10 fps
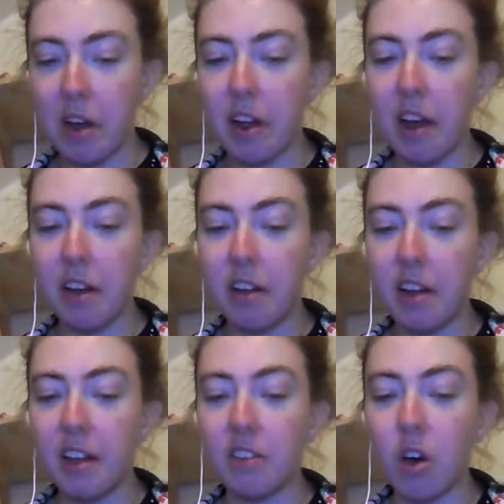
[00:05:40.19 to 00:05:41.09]
Man had
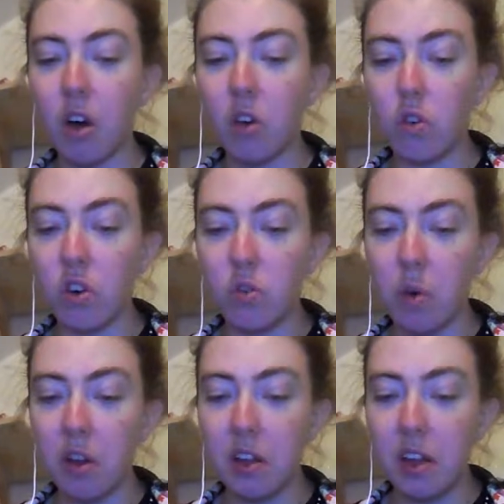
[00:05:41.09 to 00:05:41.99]
his car
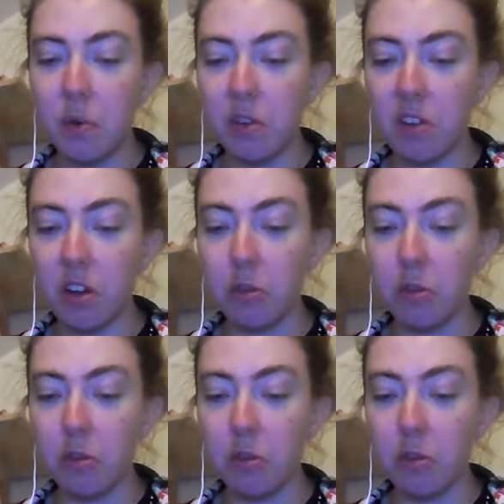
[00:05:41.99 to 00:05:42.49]
crushed while he was